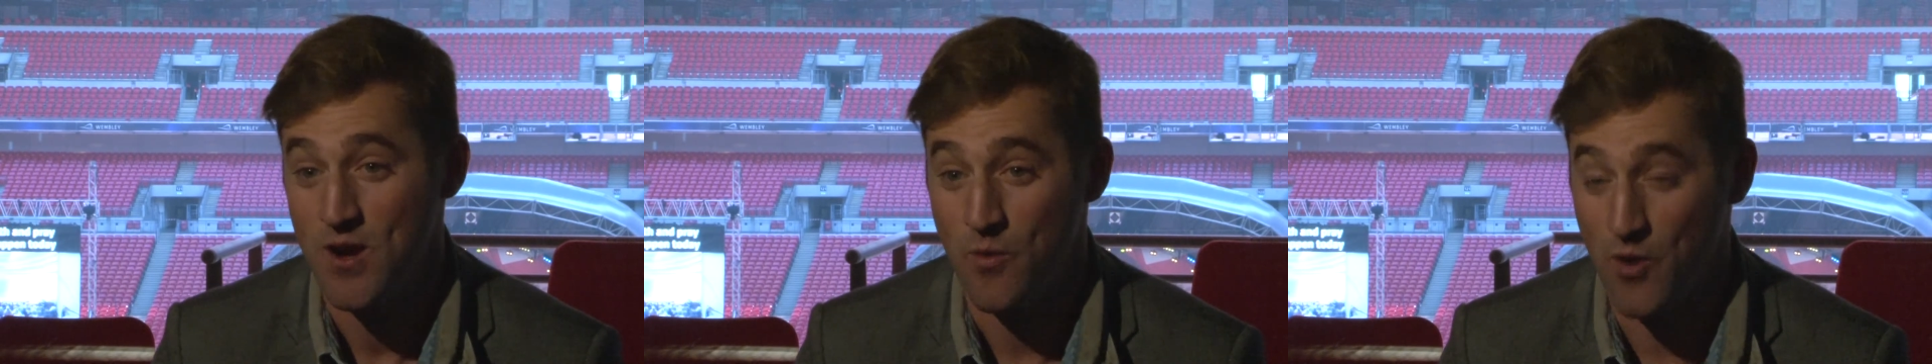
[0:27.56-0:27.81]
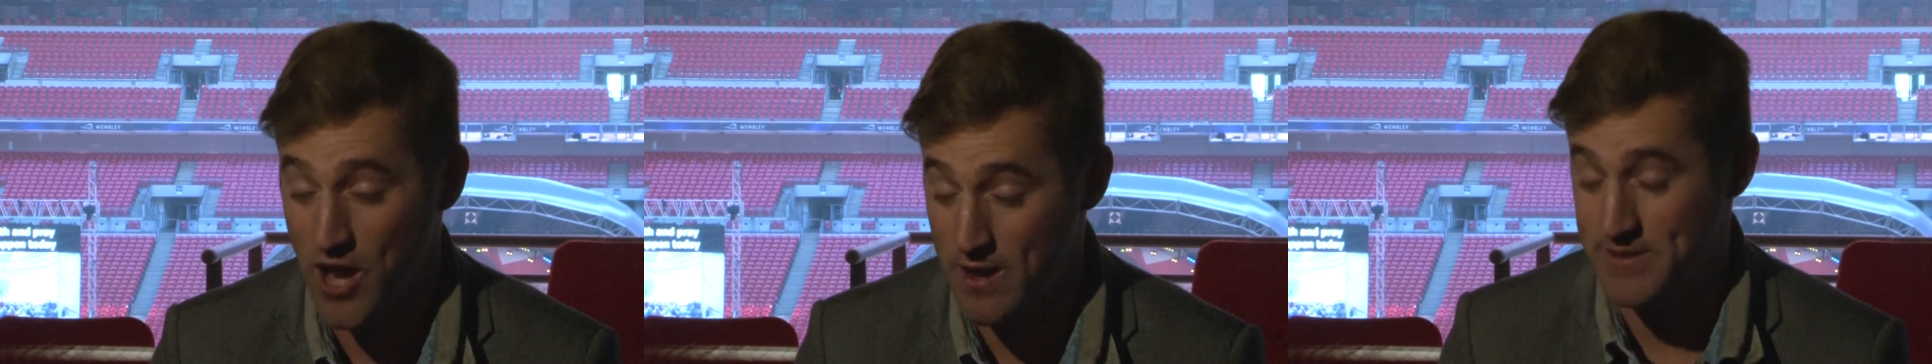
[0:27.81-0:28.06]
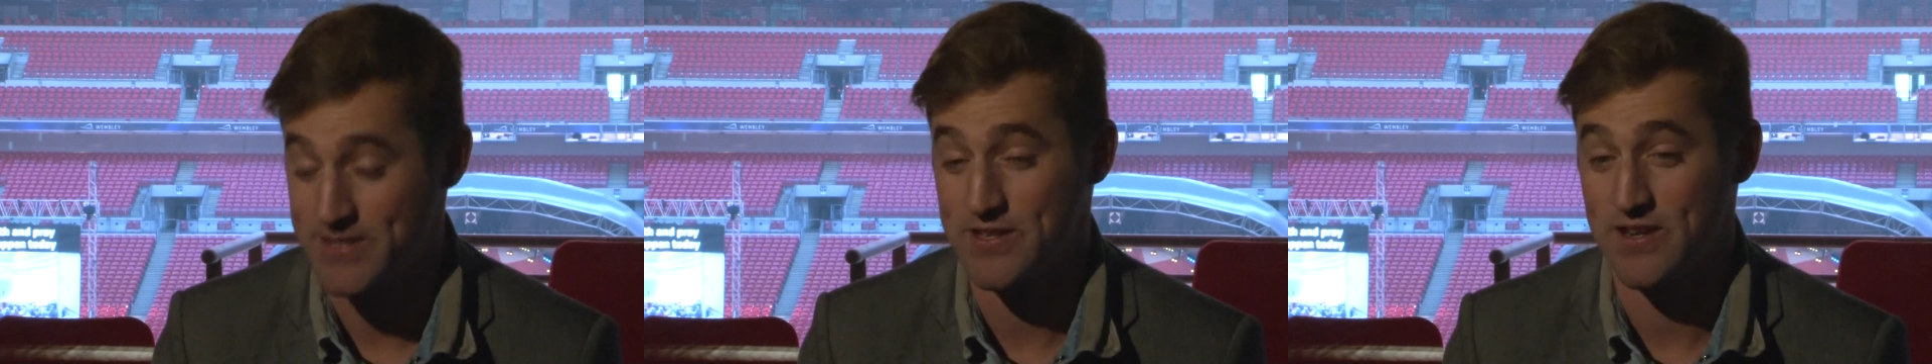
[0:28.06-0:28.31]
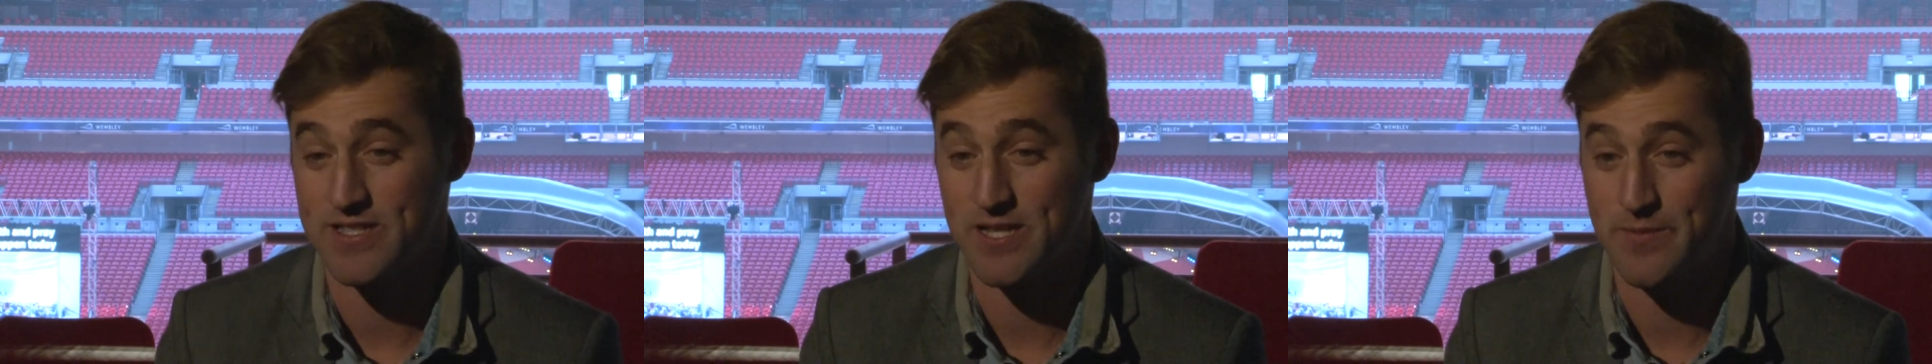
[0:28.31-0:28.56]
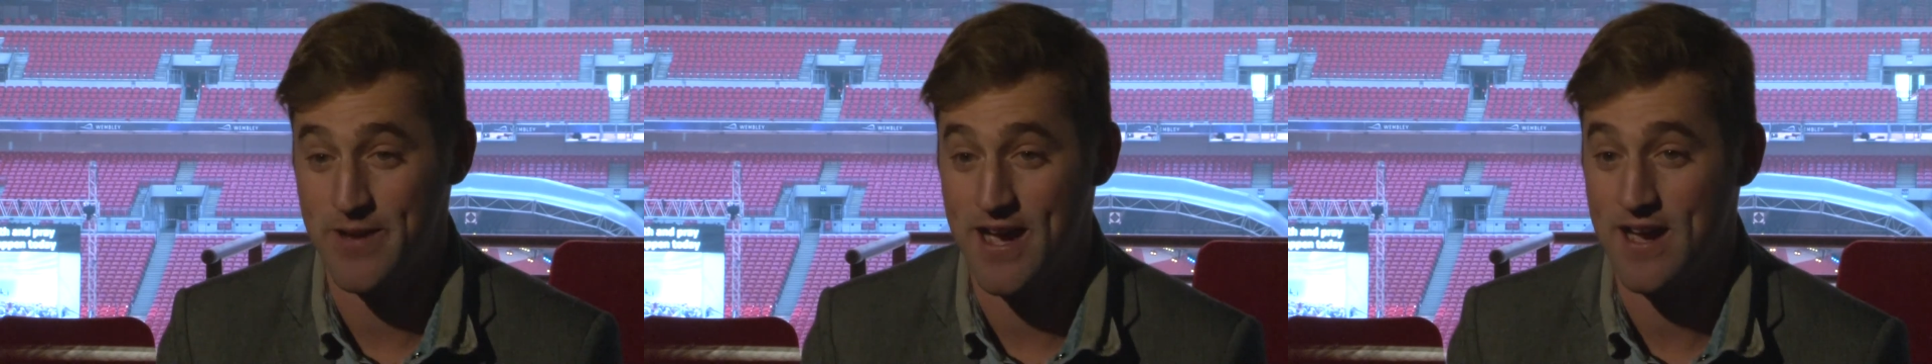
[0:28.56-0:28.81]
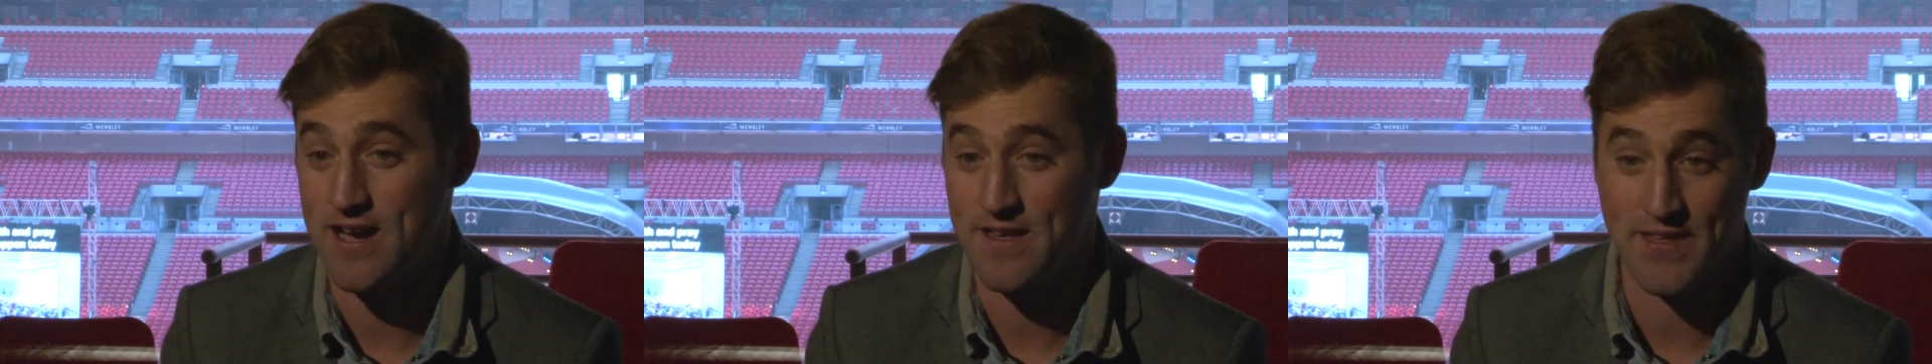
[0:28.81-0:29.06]
what I'm excited
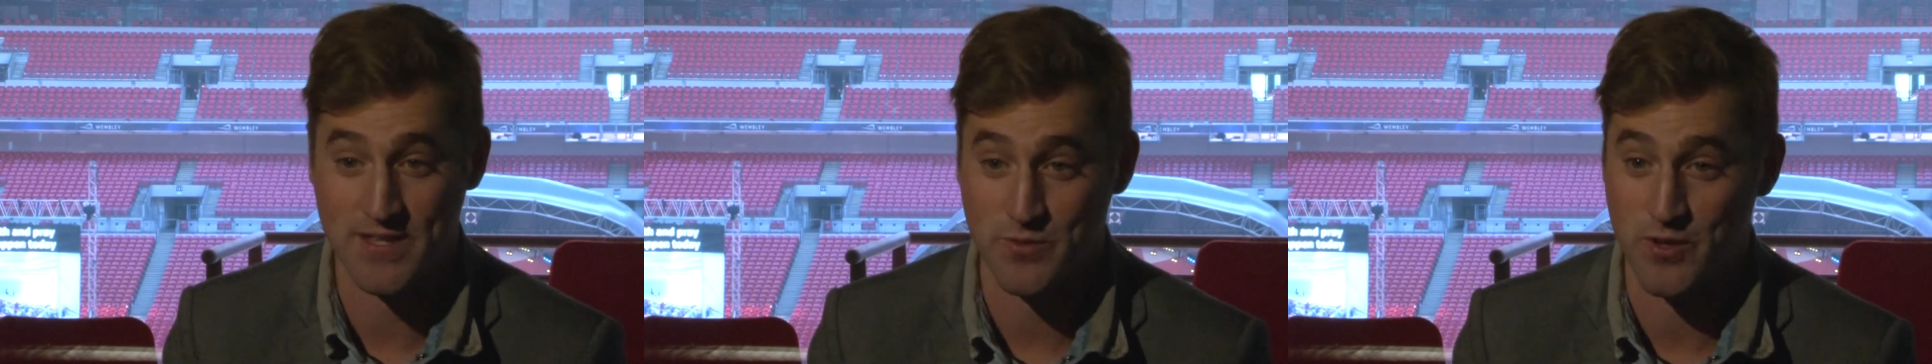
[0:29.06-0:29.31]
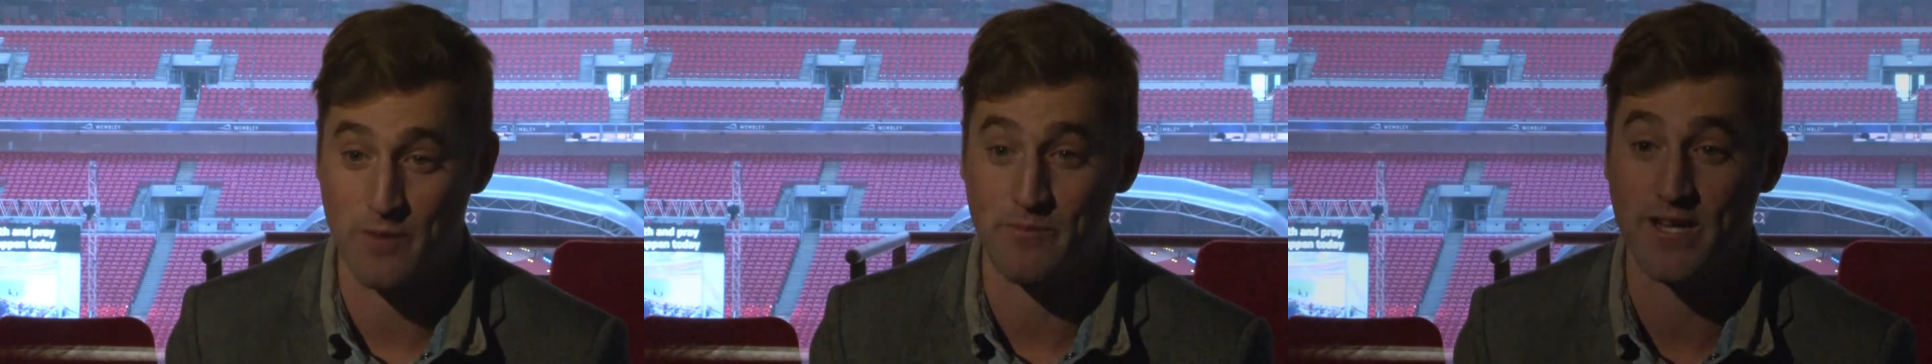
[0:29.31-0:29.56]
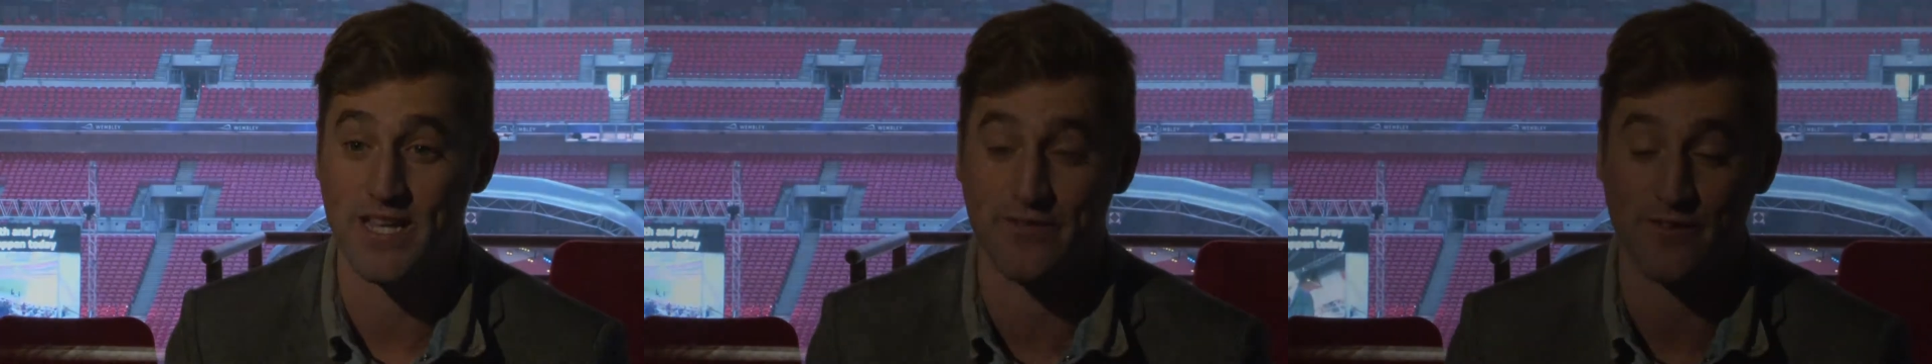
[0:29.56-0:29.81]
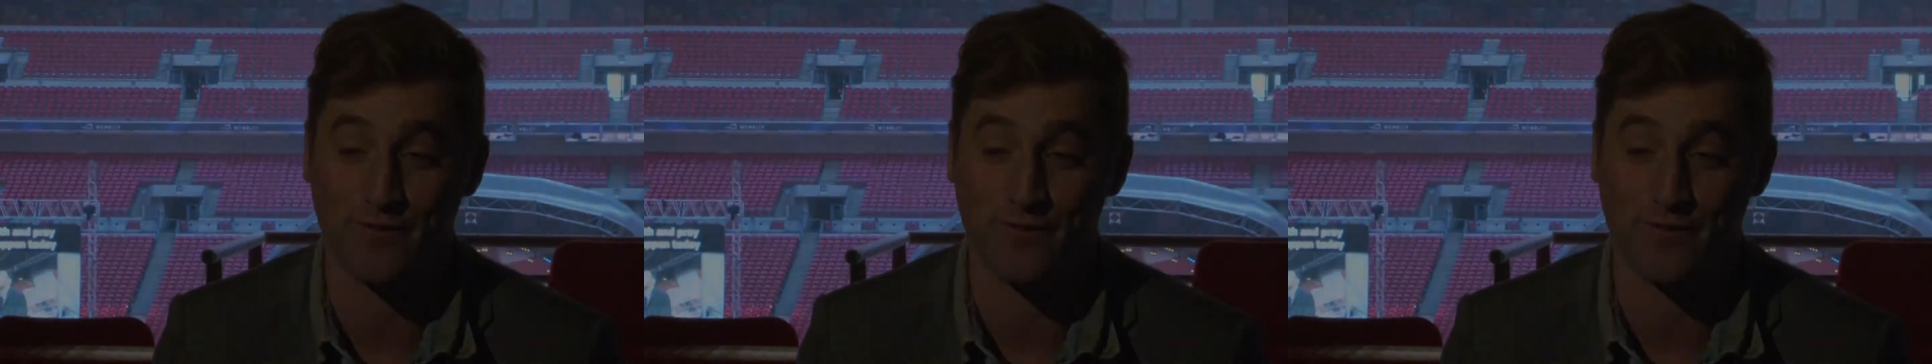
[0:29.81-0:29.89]
about and that's what I'm believing